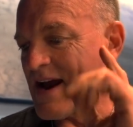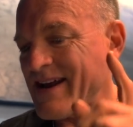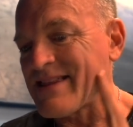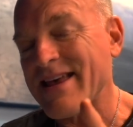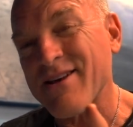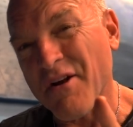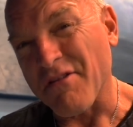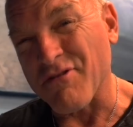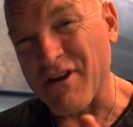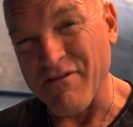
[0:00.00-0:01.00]
And then
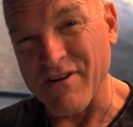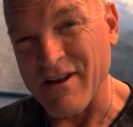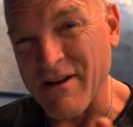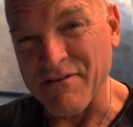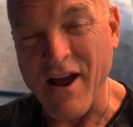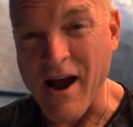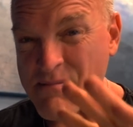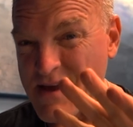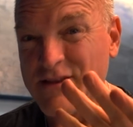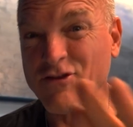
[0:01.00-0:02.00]
also given enough
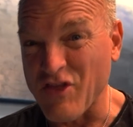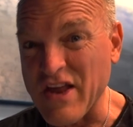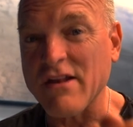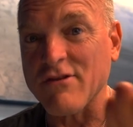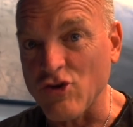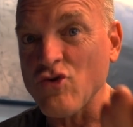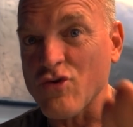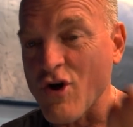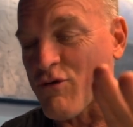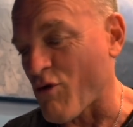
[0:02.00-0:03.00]
time that things do
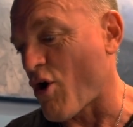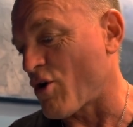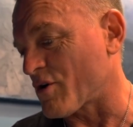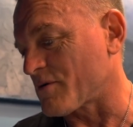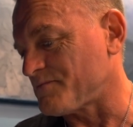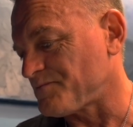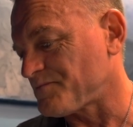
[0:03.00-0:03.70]
go wrong.